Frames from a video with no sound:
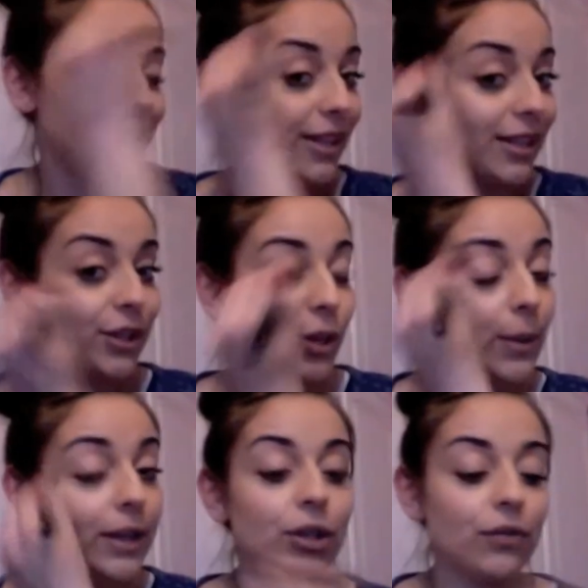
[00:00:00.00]
So
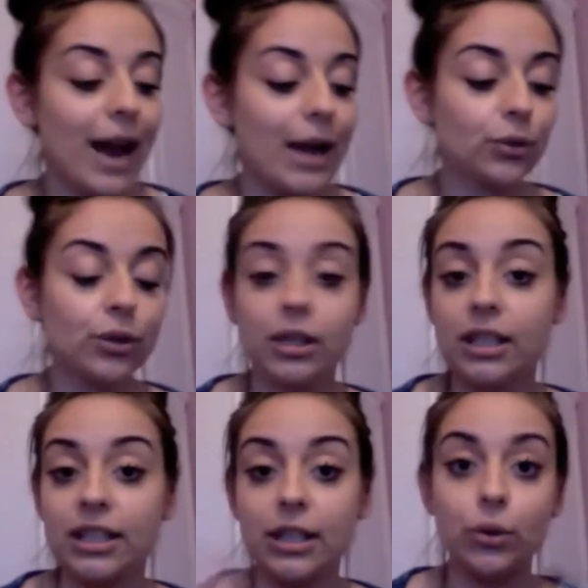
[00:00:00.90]
blend it round
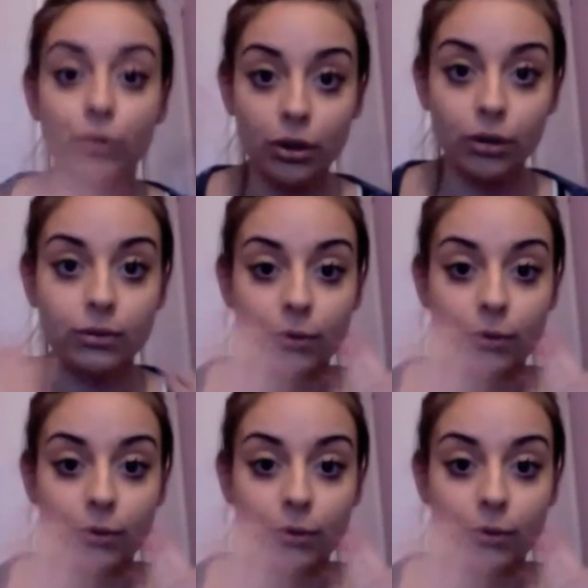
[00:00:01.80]
until you